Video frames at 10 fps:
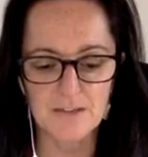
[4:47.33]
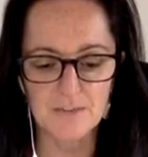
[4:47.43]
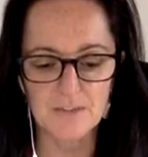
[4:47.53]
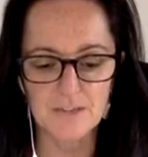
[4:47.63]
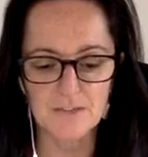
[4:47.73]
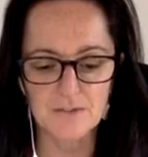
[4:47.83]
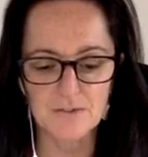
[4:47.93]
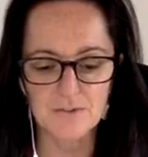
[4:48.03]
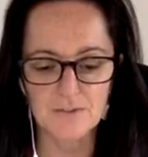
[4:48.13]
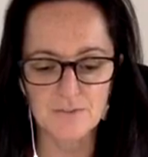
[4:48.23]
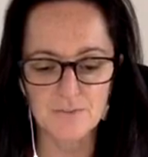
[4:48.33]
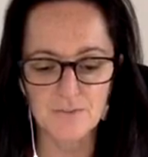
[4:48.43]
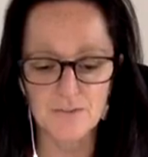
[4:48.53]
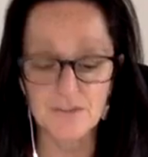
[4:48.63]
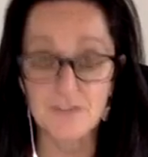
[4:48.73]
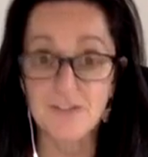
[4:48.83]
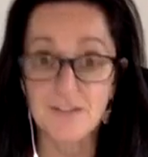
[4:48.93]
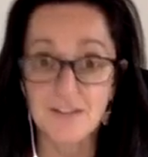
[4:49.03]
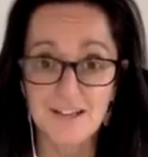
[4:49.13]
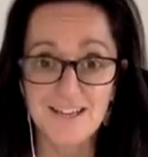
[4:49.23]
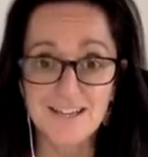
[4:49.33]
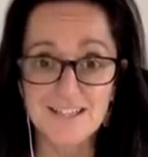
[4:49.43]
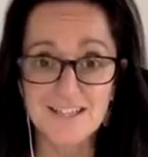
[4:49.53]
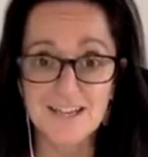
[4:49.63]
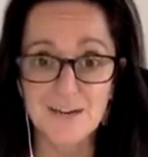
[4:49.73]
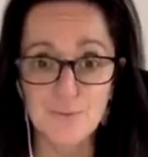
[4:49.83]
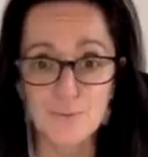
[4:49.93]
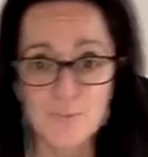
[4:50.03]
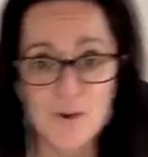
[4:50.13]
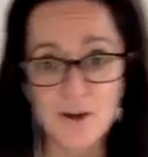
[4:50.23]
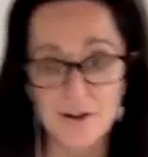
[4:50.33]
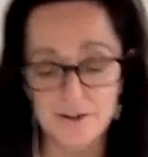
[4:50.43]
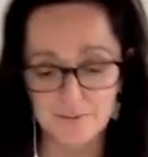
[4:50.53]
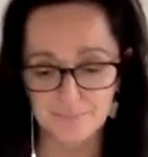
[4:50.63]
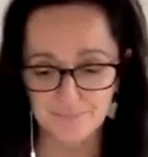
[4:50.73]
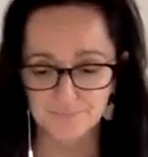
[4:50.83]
I would need to do this real and integral work.